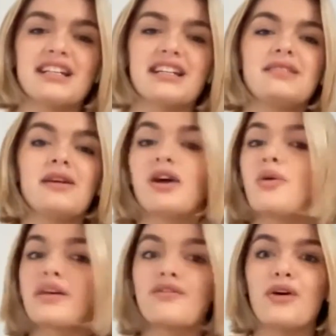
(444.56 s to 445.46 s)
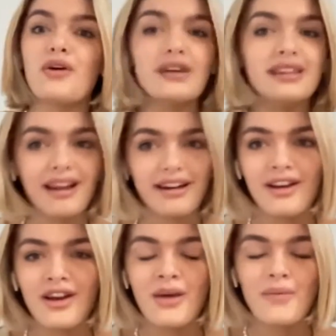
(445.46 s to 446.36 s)
and it's a quick photo, and then
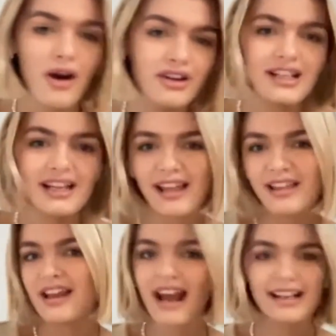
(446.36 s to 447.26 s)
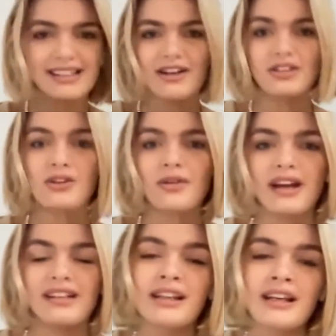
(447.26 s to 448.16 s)
the next girls go
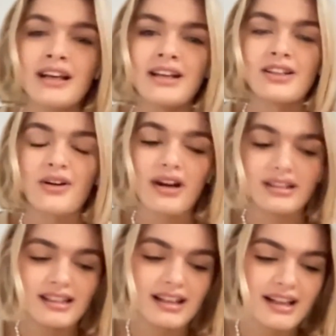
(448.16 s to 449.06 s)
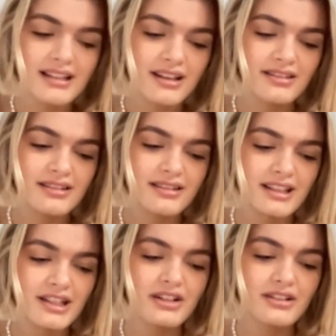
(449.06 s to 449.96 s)
in. So it's
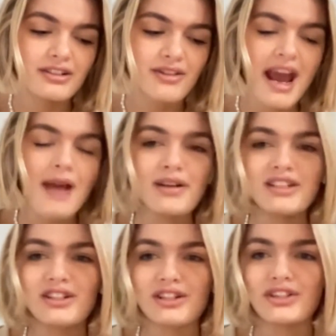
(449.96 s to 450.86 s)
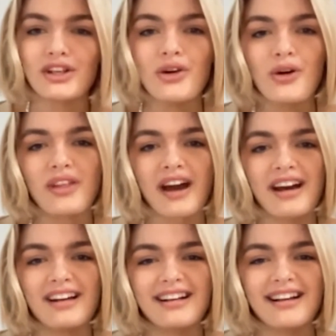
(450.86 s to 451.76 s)
a great image just to know that
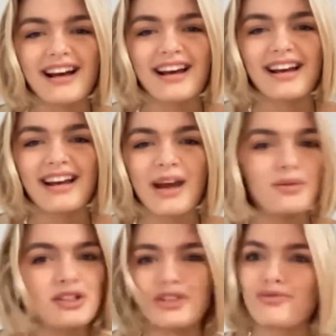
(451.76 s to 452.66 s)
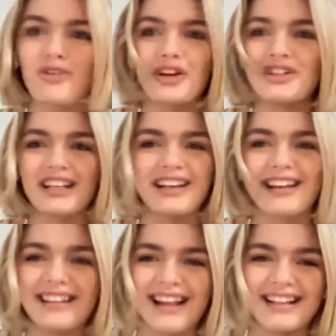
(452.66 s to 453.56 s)
it was just rushed and
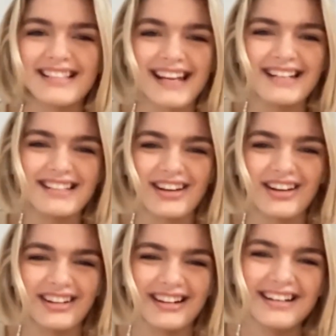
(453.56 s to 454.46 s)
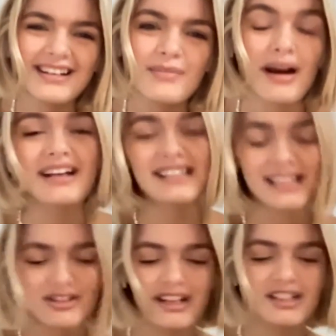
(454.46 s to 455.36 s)
that's it done. But I guess
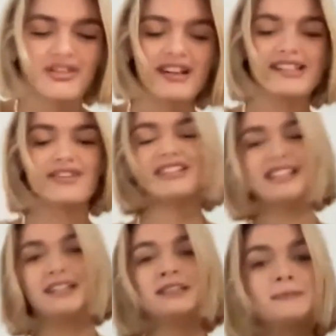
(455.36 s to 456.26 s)
that's credit to Chris, though, isn't it?